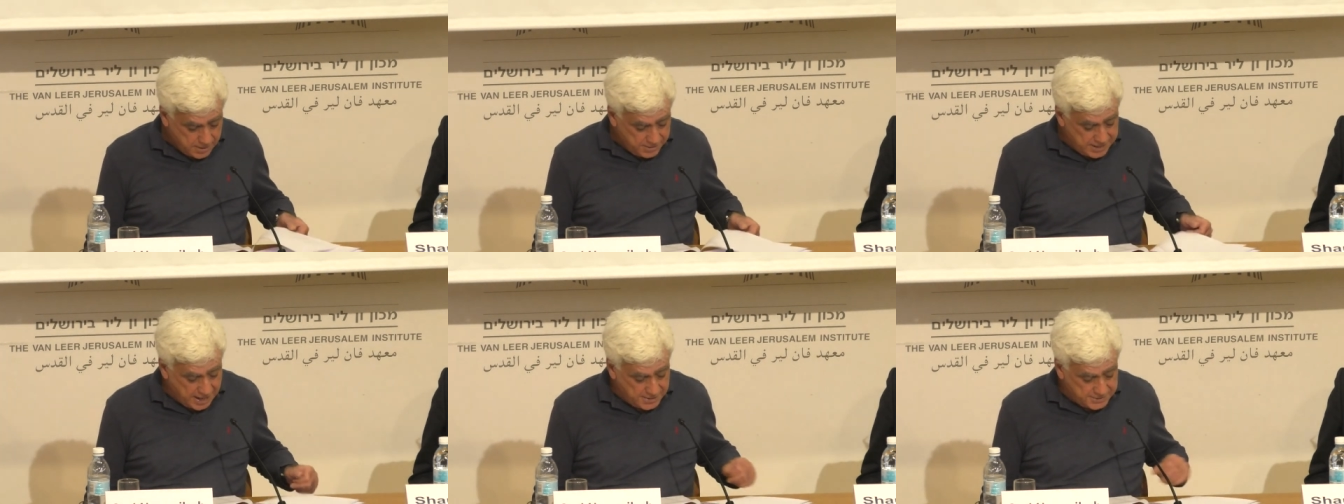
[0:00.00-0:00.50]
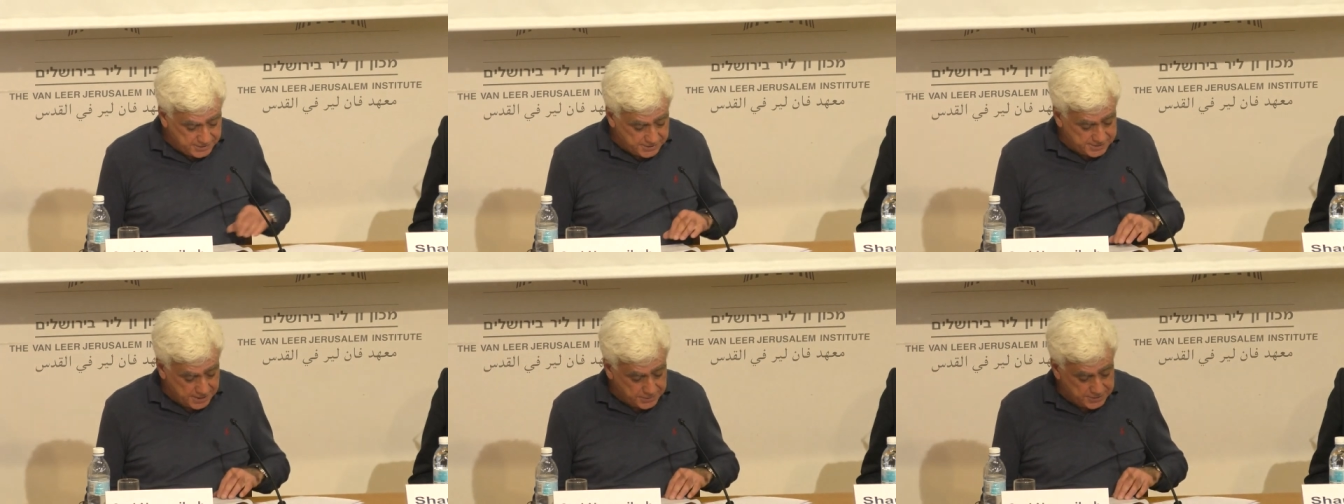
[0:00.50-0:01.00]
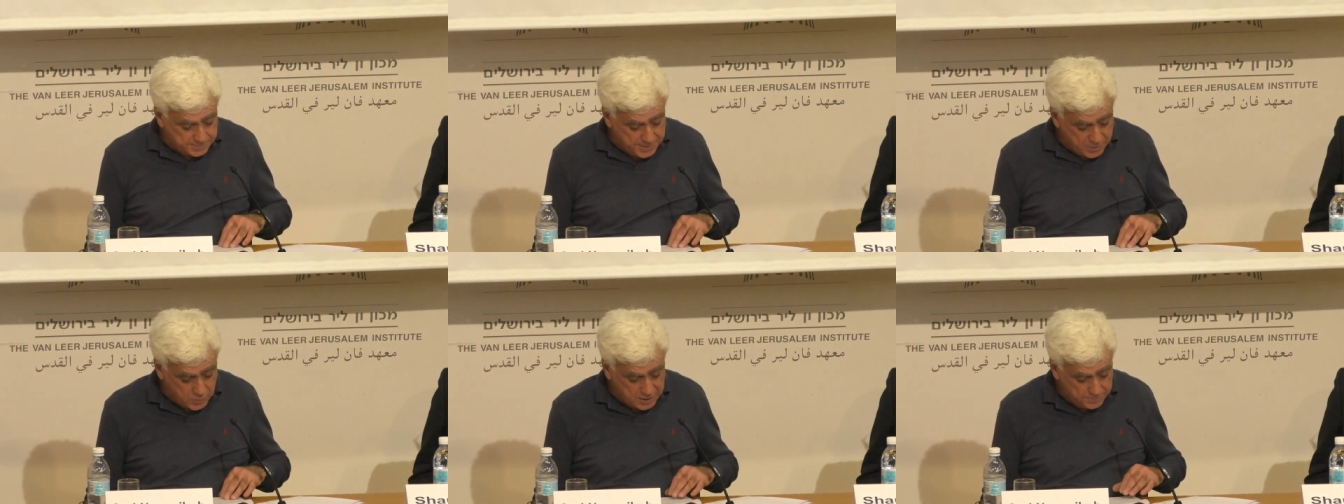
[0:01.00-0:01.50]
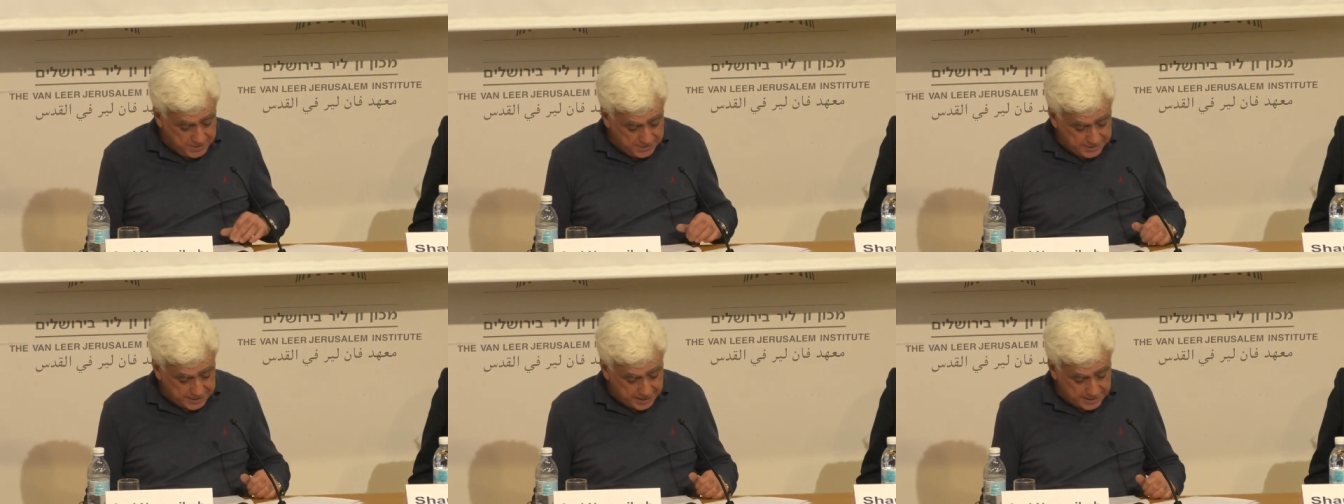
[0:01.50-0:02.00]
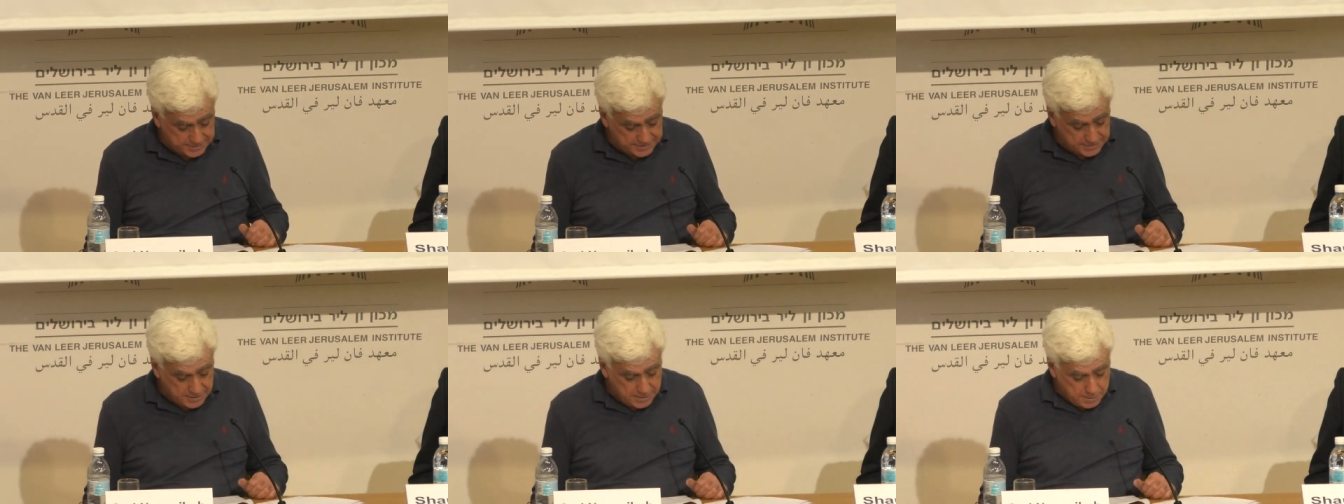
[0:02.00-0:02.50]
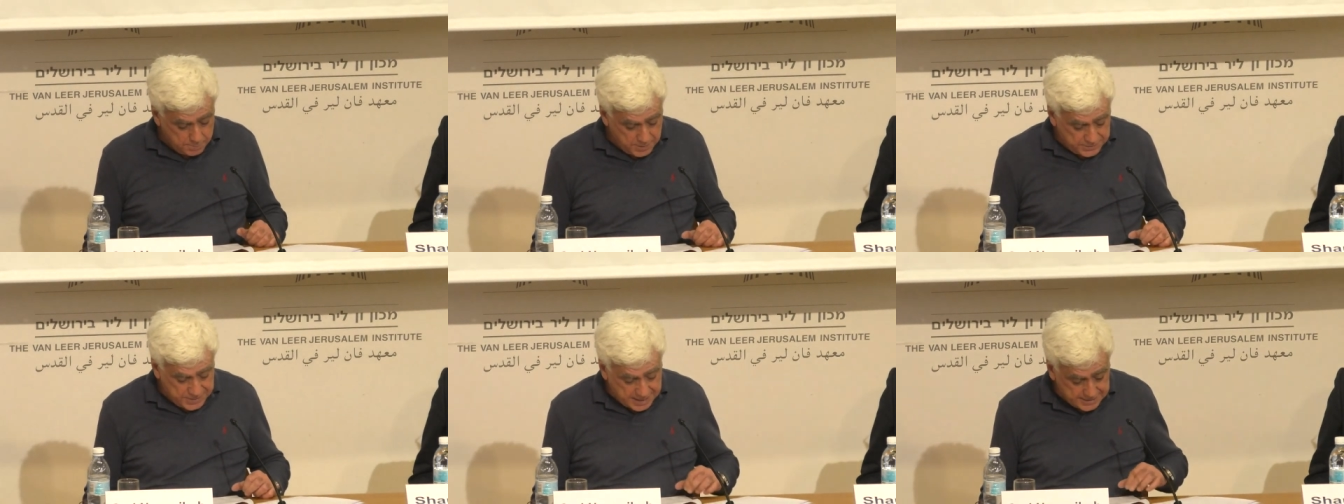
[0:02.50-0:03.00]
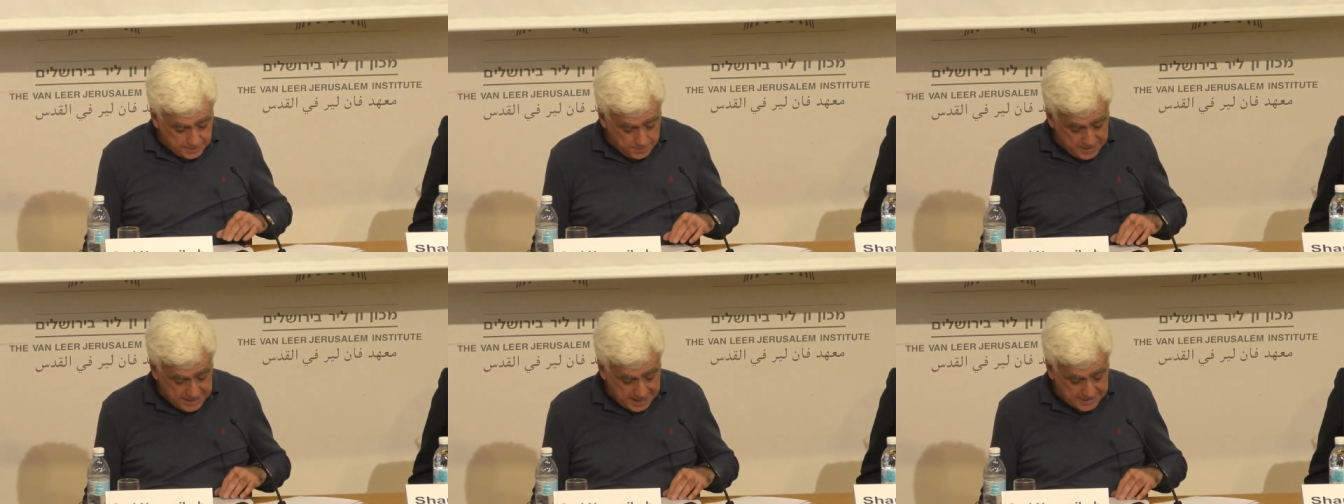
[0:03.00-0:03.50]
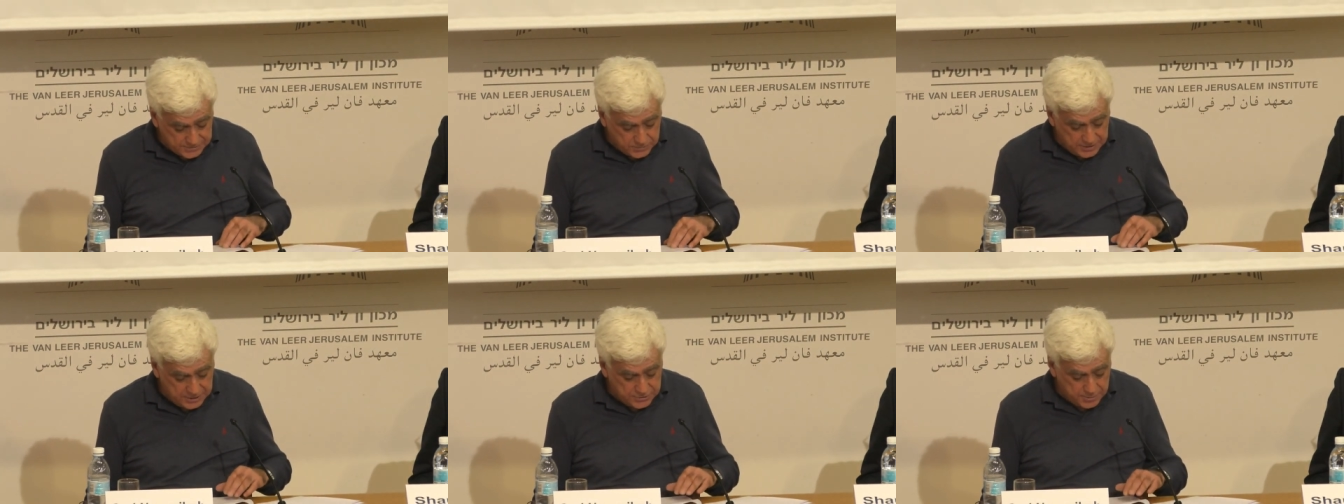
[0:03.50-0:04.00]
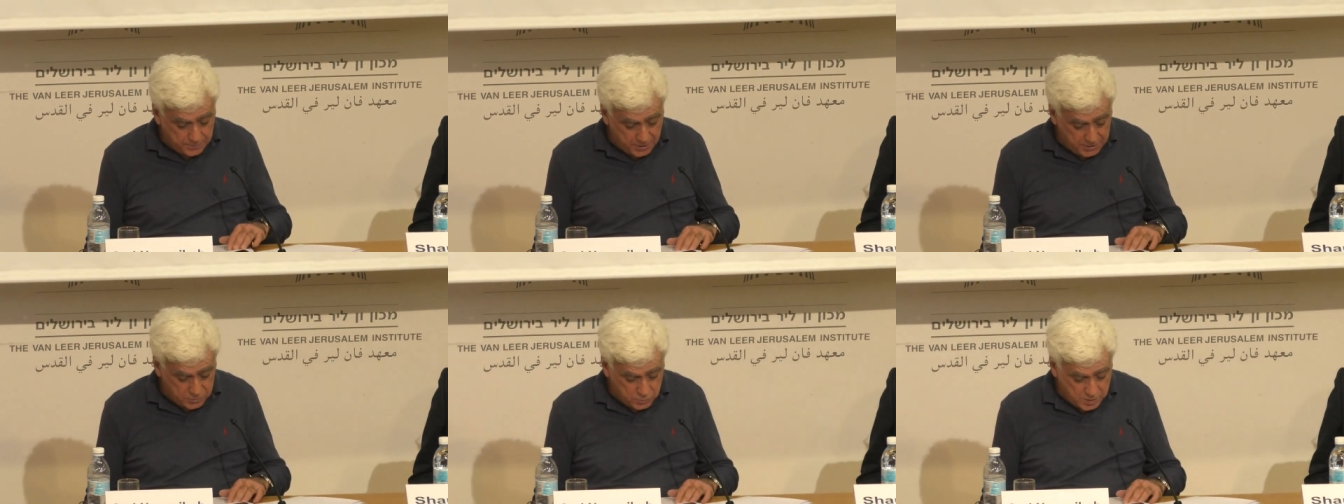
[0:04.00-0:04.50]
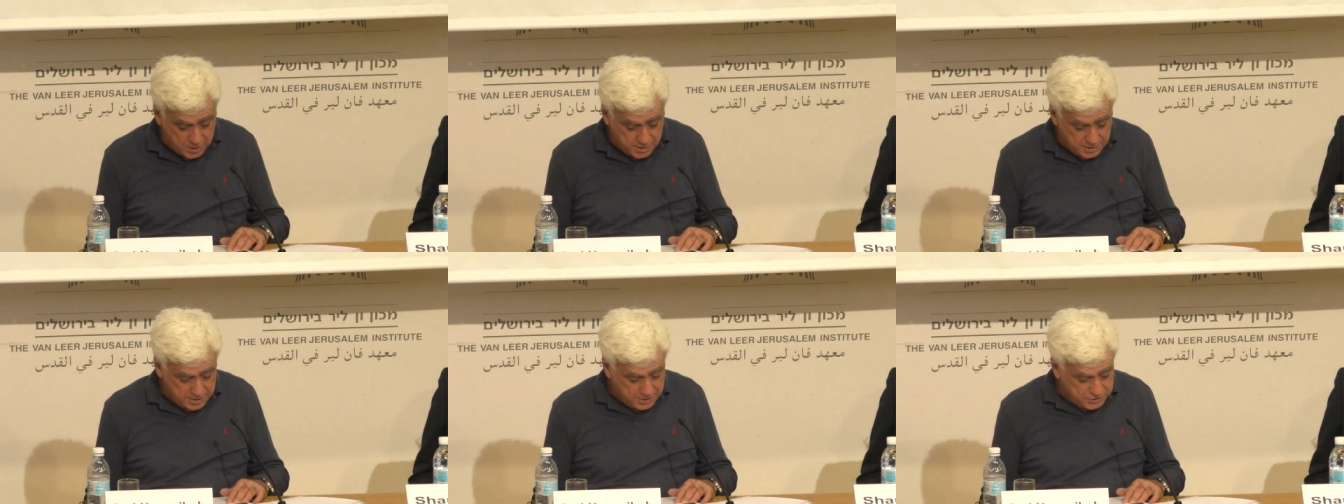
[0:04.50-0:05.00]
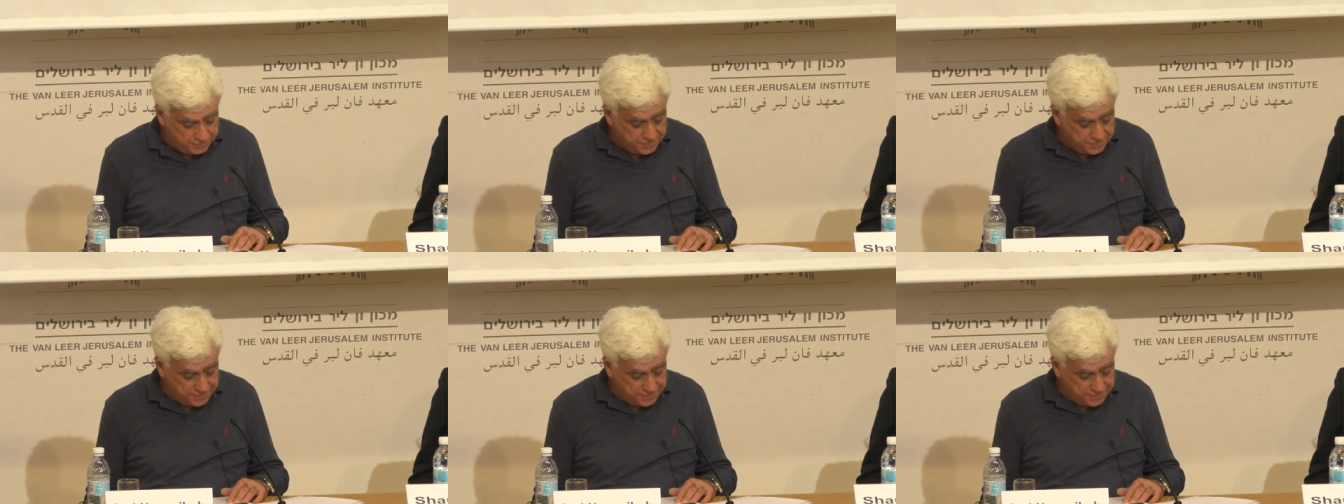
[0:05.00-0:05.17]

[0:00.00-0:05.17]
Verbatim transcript: The answer is that this may well be the case. But that sibling has to reach the point where she